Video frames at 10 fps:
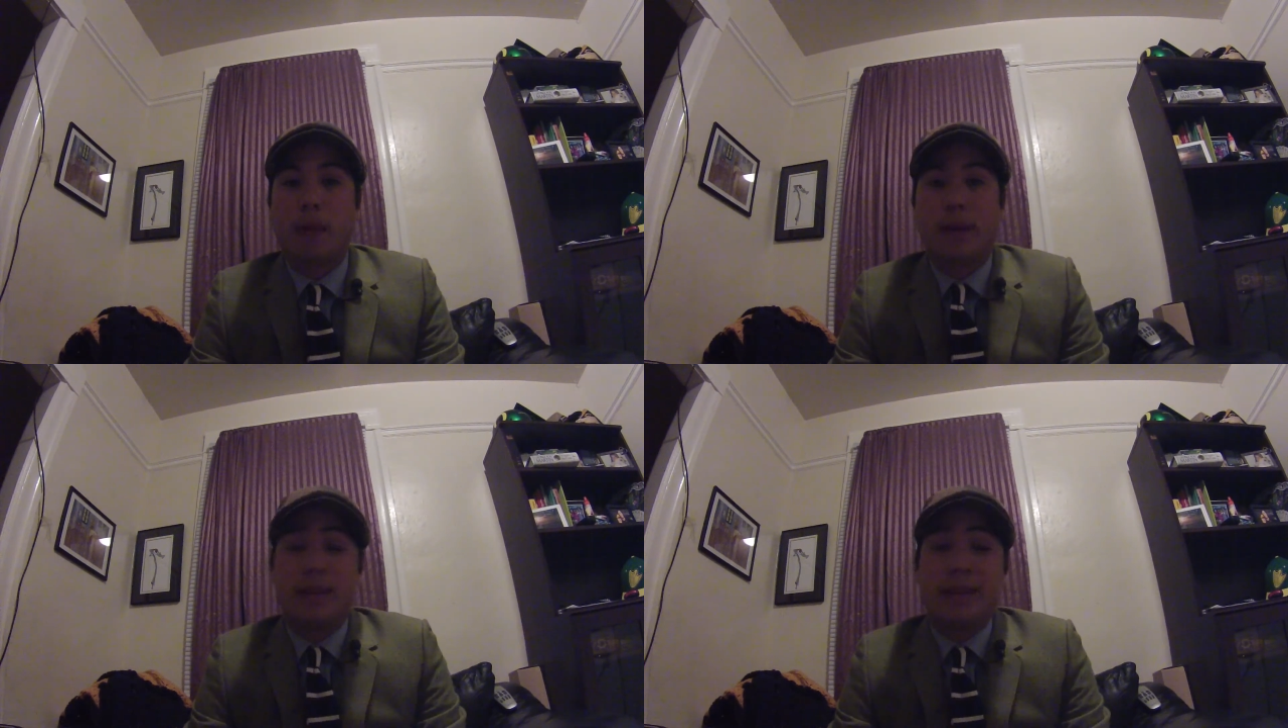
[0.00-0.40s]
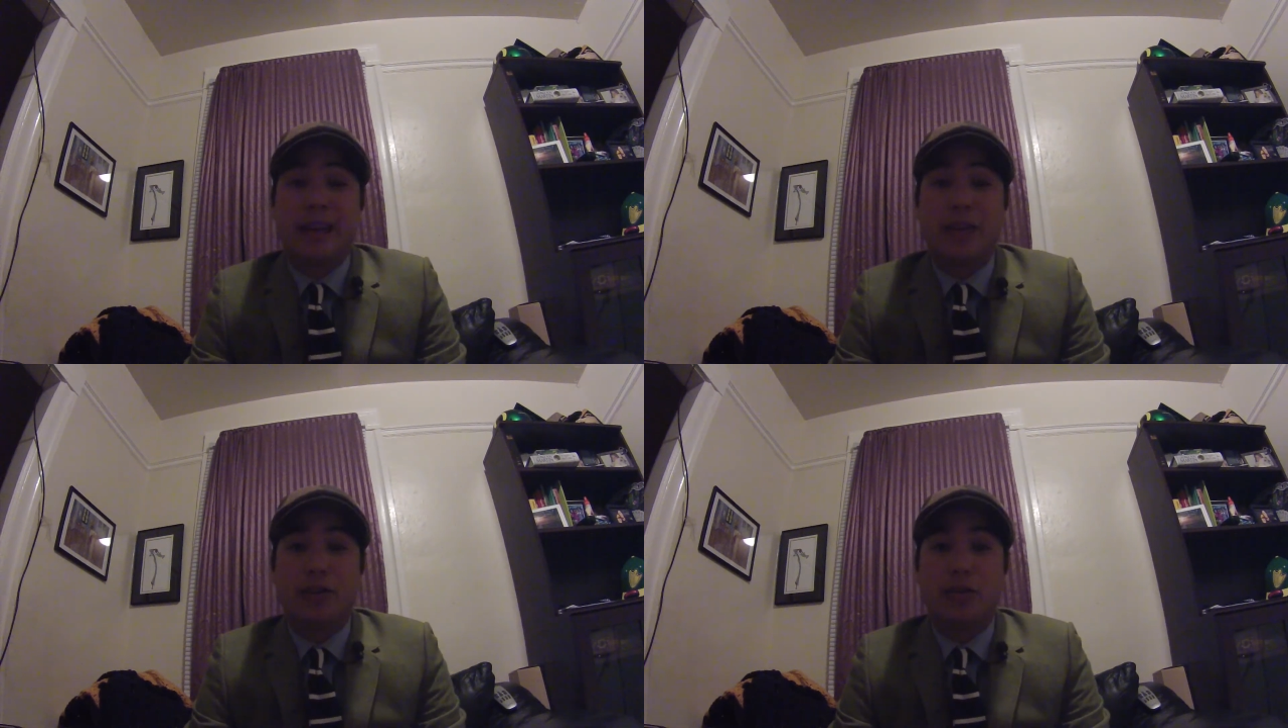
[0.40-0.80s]

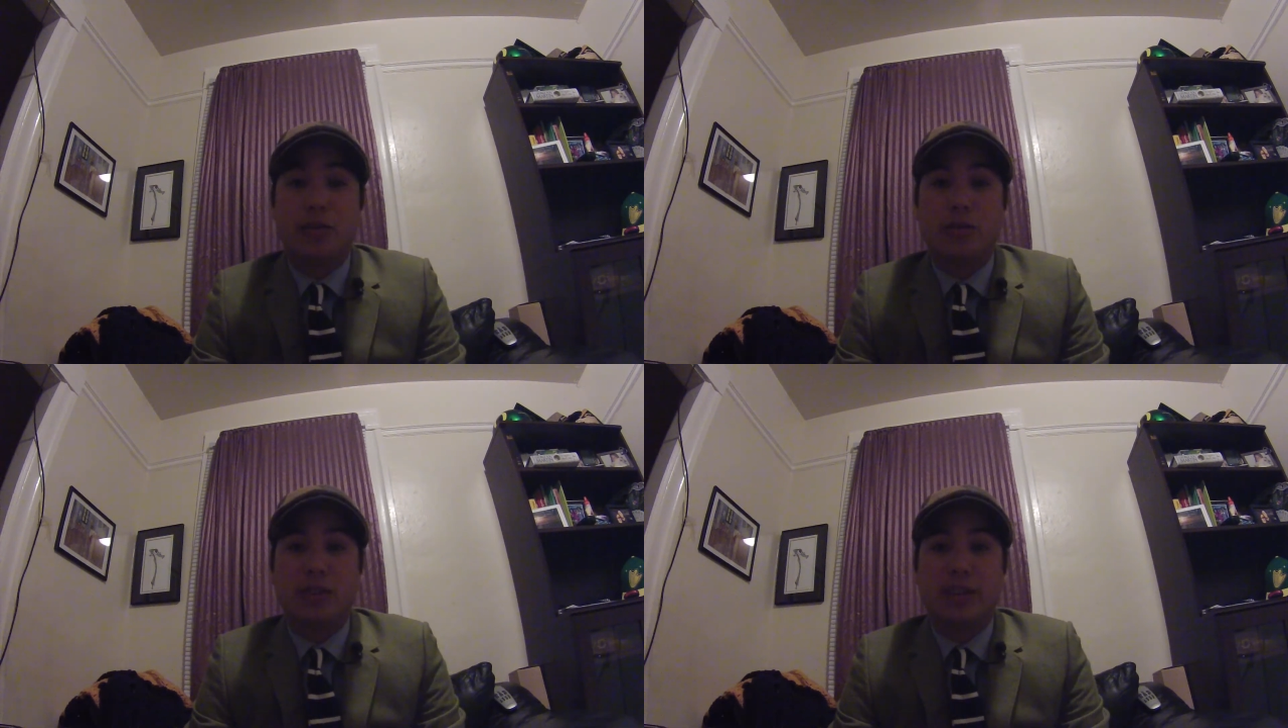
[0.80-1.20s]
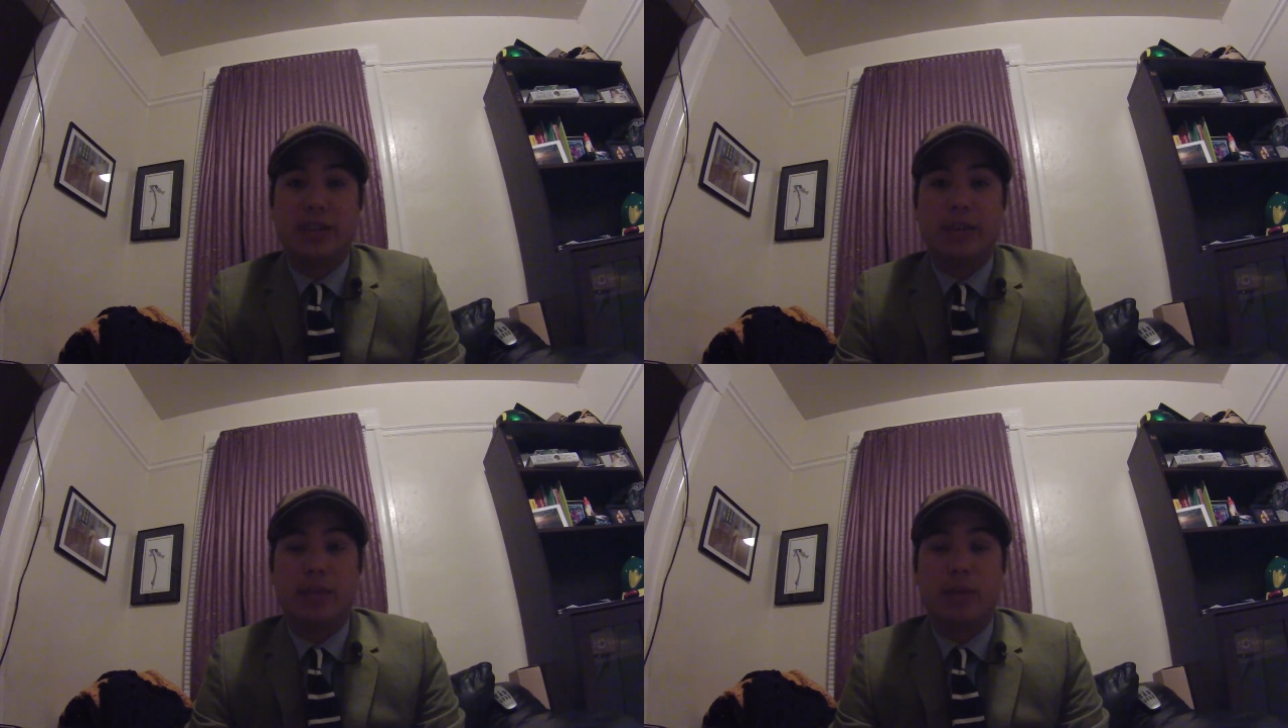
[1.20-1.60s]
national
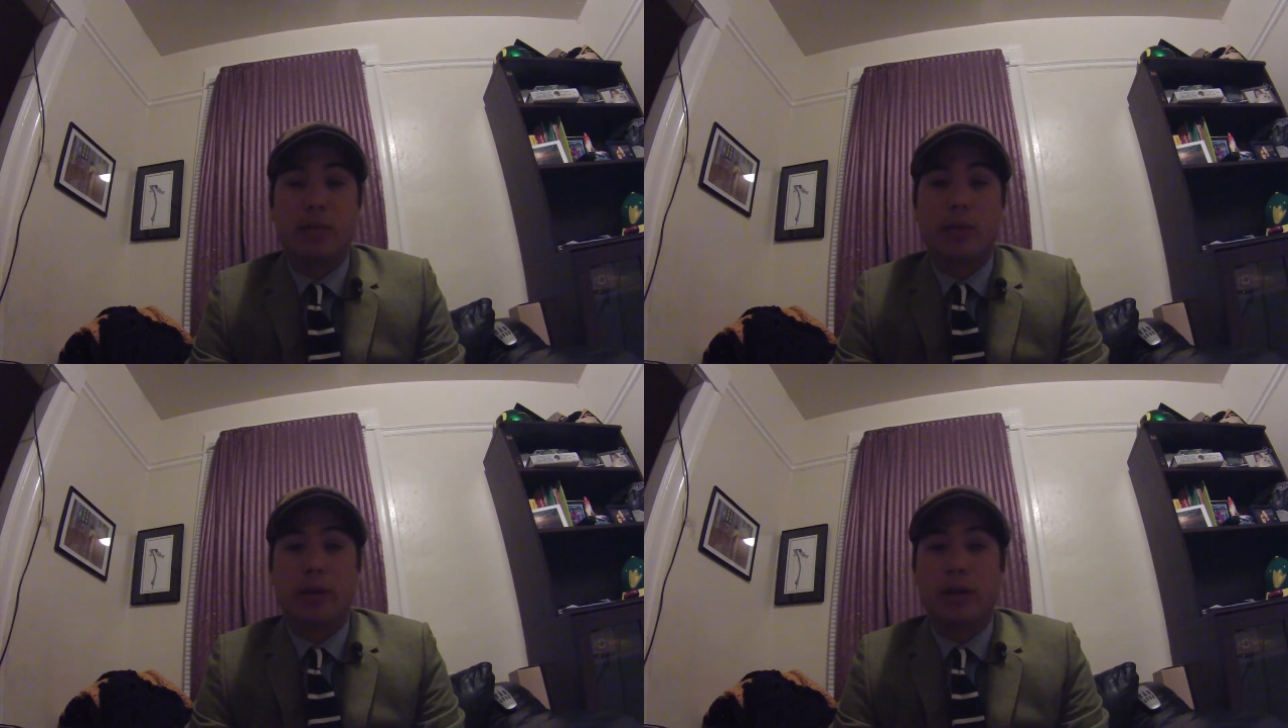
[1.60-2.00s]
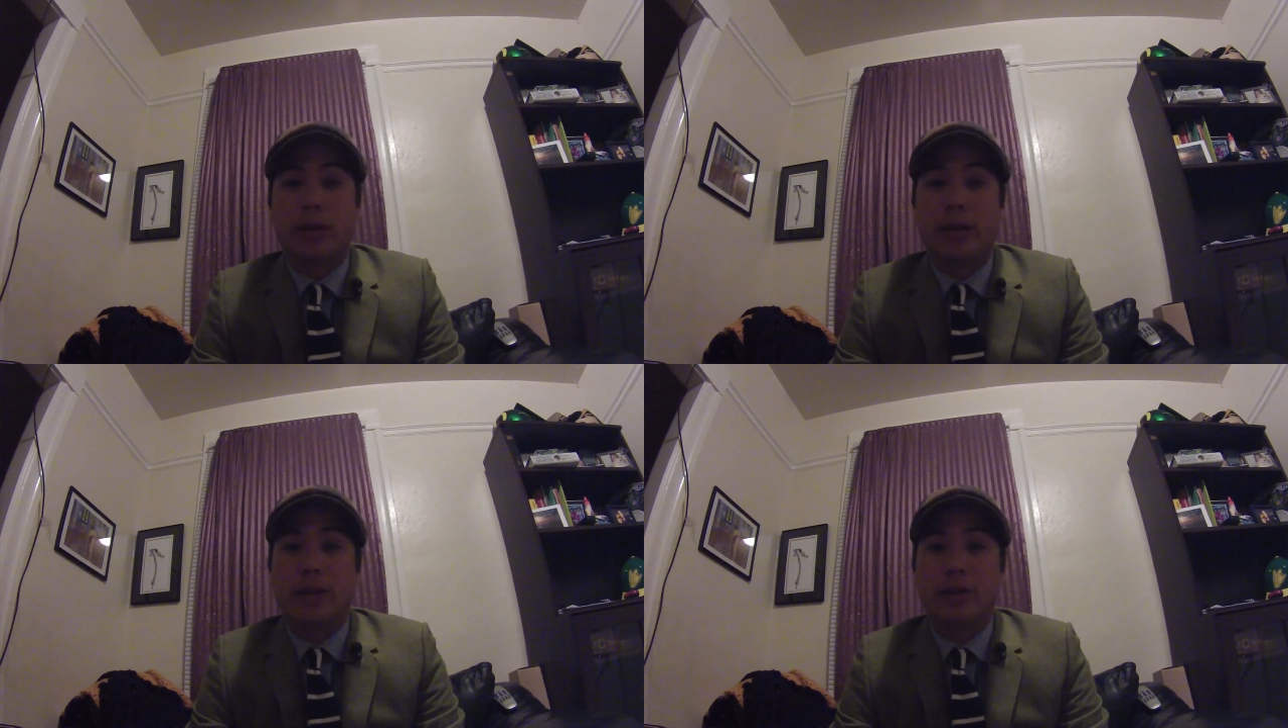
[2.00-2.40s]
contender, a perennial
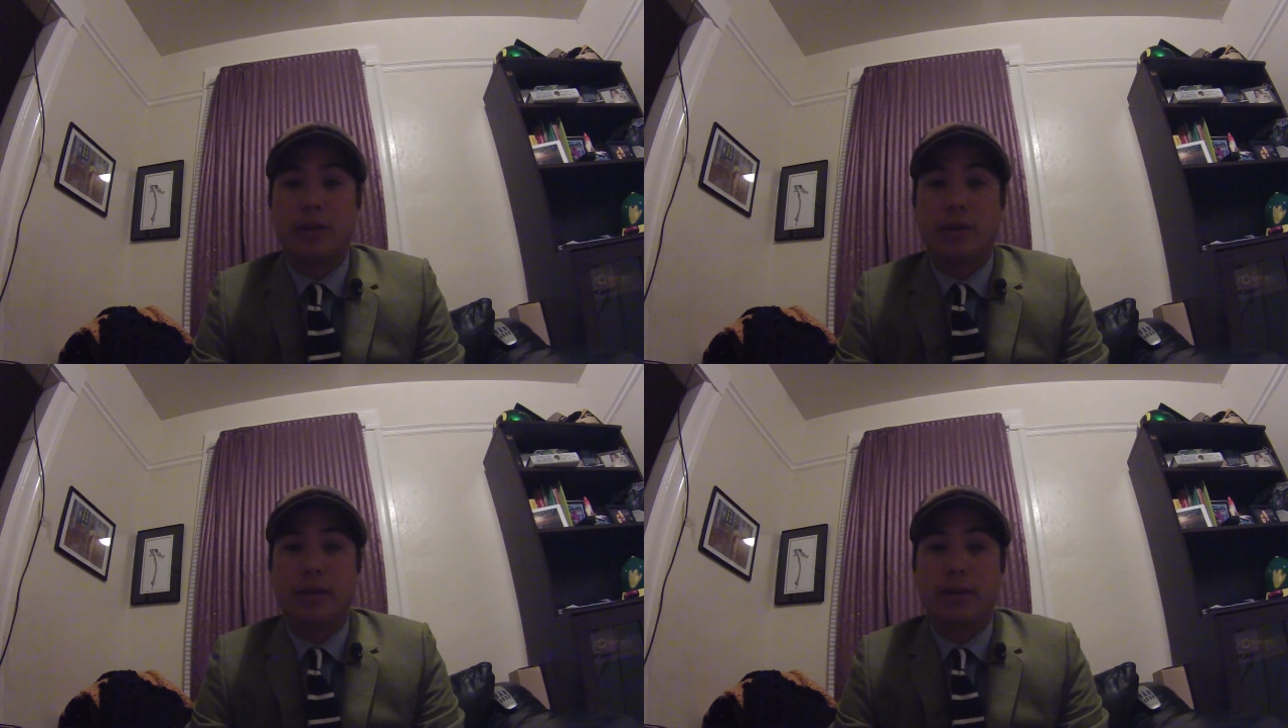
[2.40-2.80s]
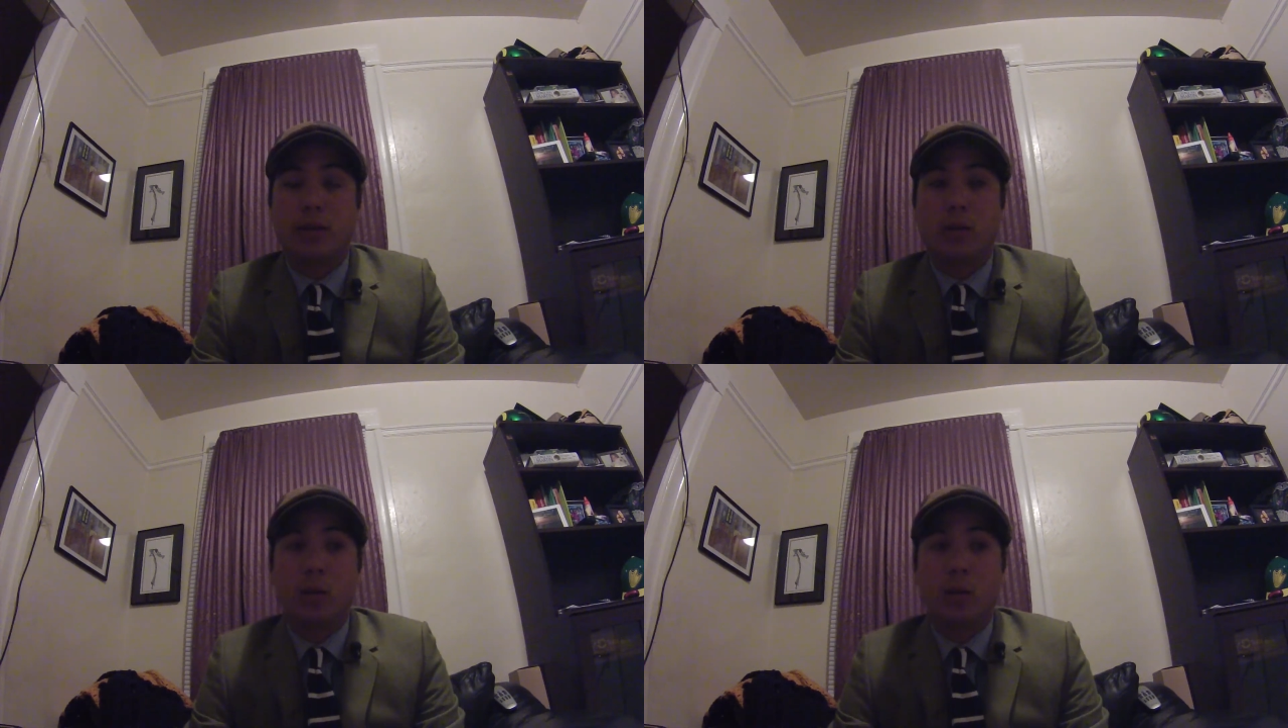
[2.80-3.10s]
national contender.